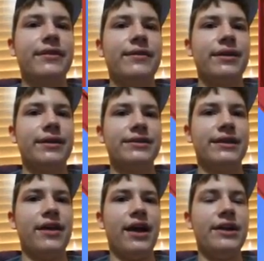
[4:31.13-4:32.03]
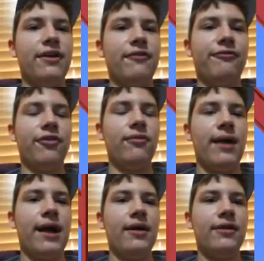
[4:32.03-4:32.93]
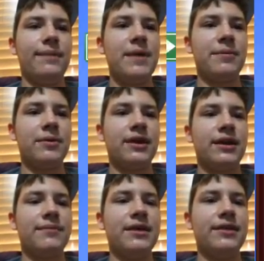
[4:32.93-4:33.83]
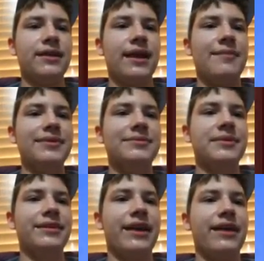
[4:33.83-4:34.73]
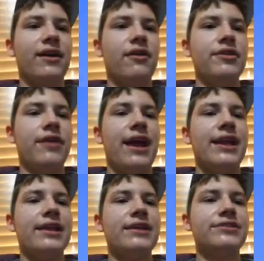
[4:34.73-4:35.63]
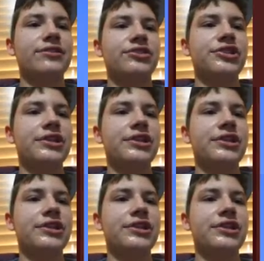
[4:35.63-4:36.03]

Because I know, I know full well that people are going to be in the comments being like, oh, you're editing so you're cheating.